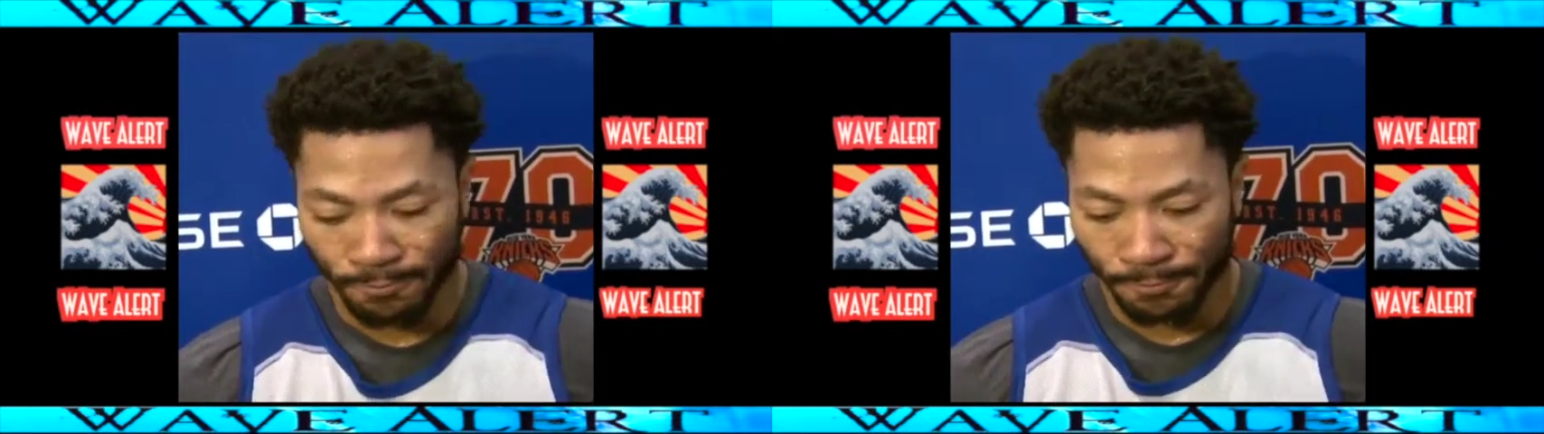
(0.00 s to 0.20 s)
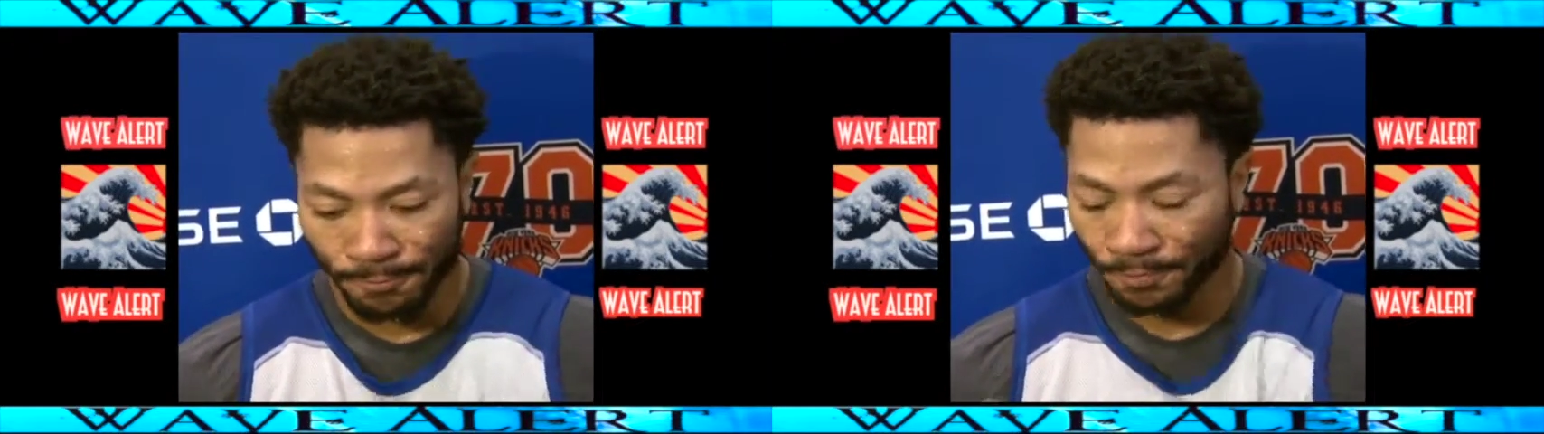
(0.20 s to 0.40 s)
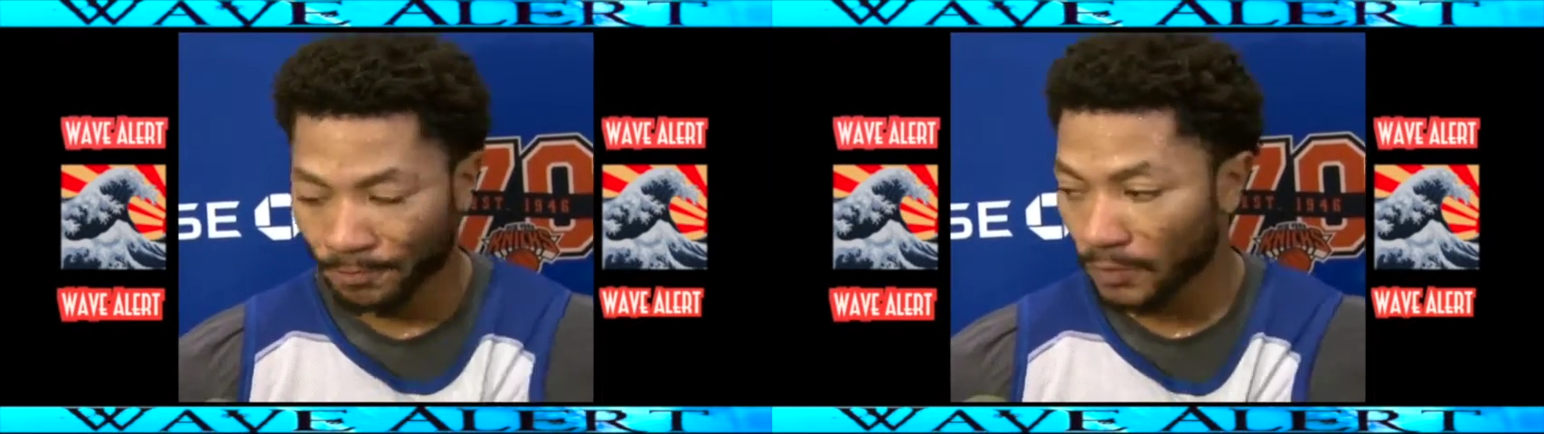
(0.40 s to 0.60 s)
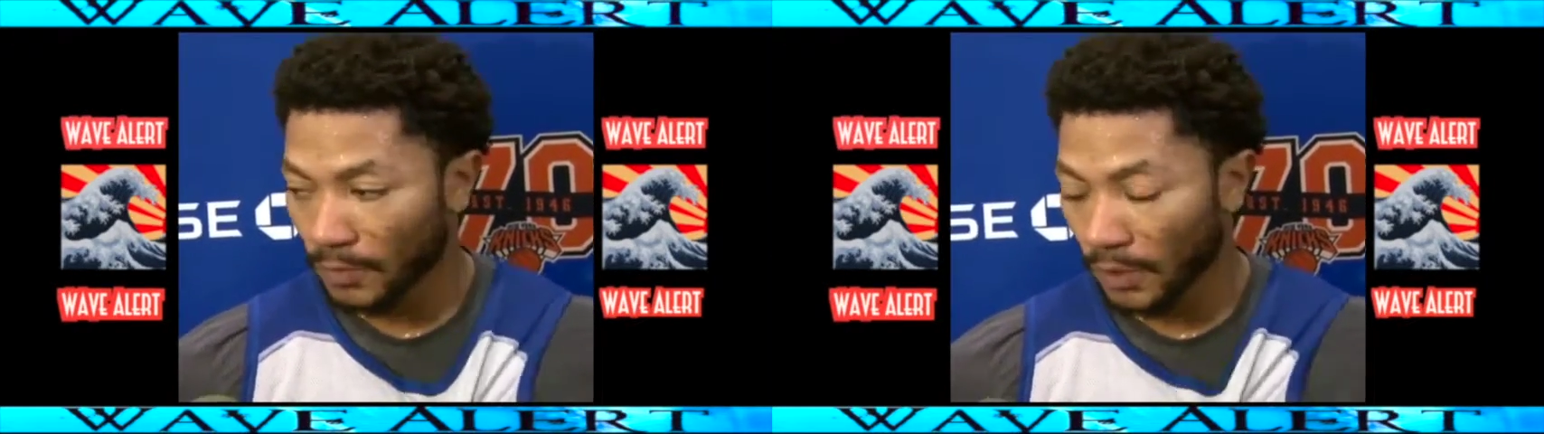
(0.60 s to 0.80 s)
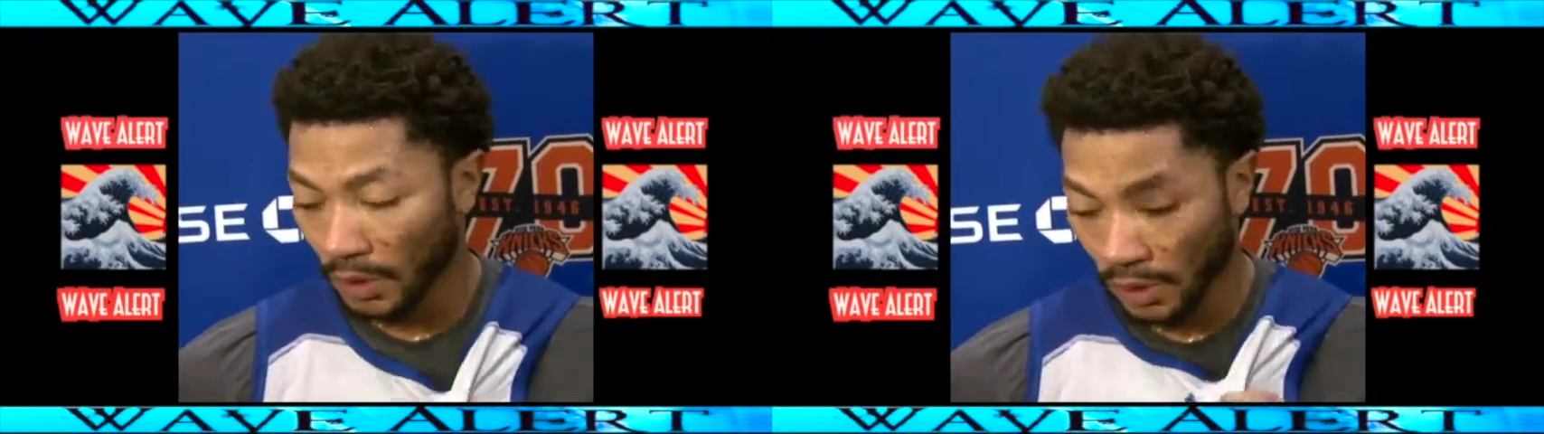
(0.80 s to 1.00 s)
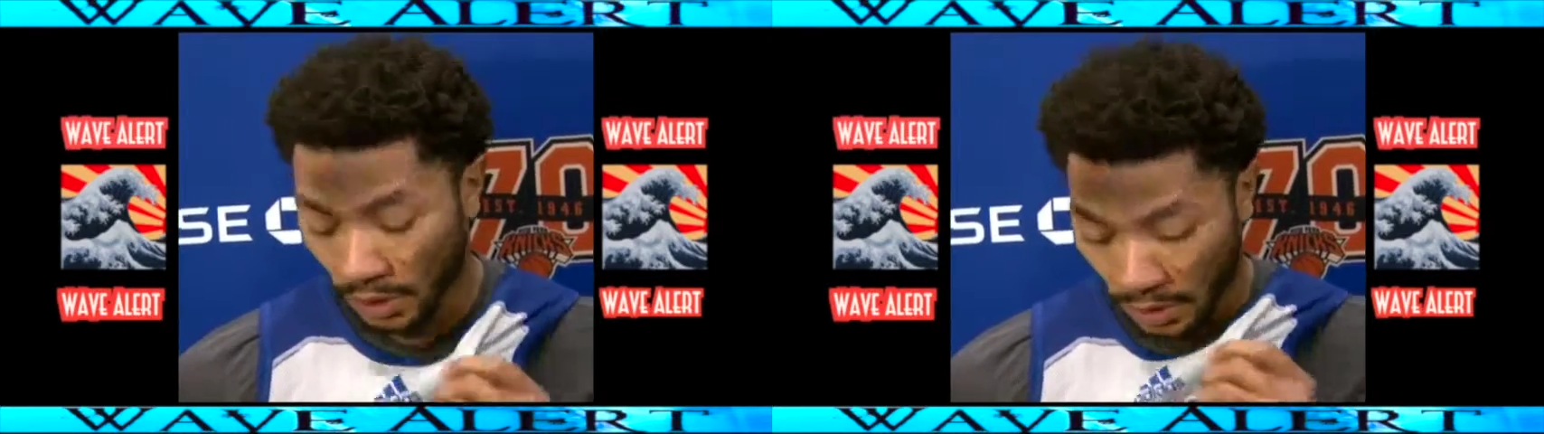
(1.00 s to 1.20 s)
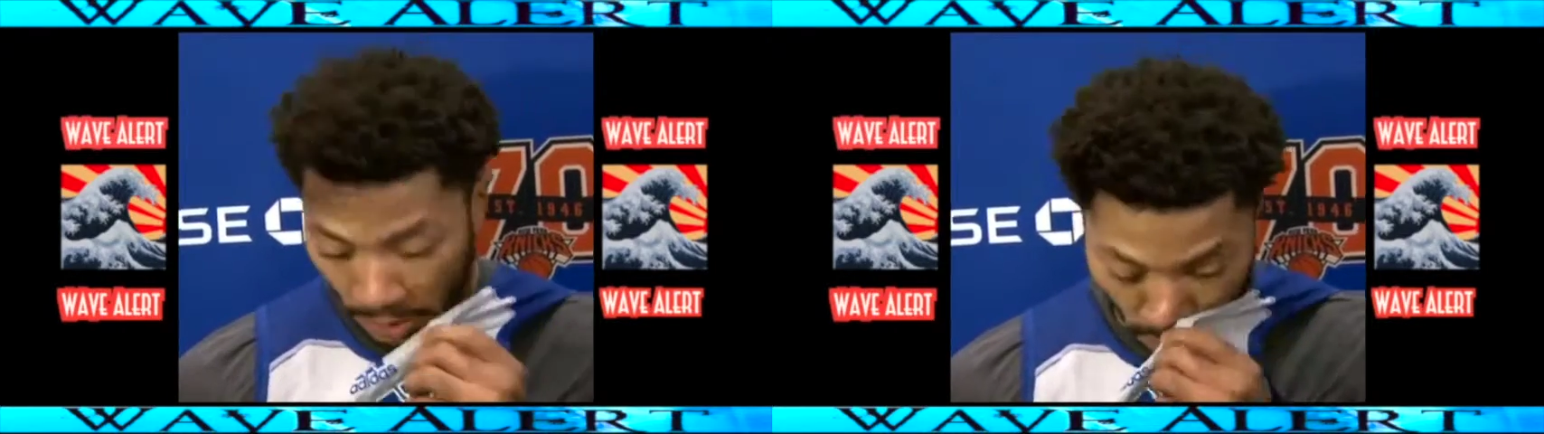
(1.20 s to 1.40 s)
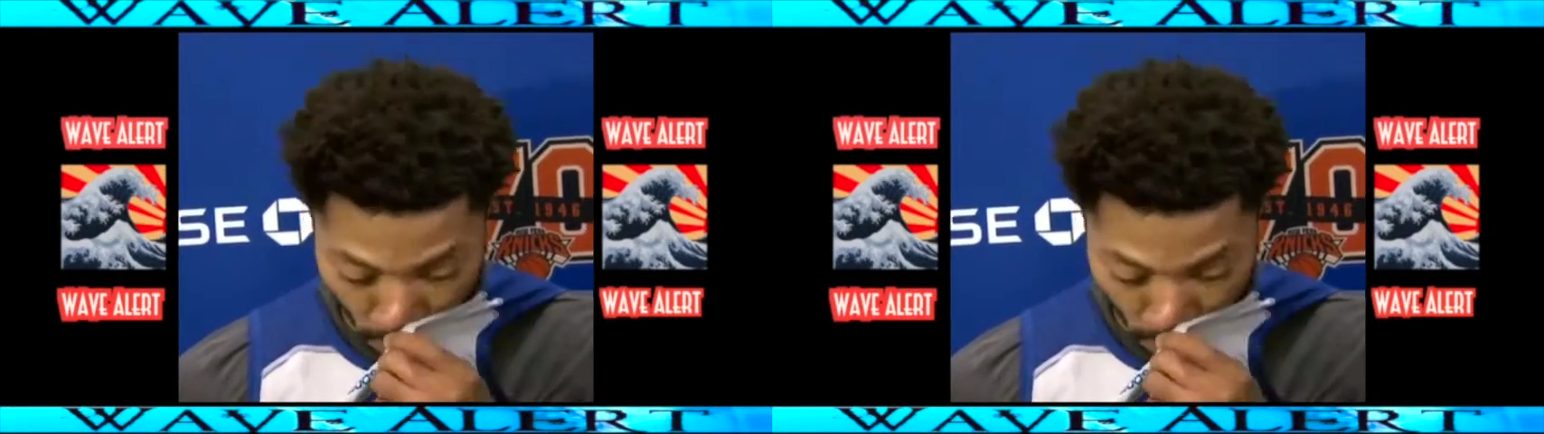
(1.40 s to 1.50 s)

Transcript: What, what has the last day or two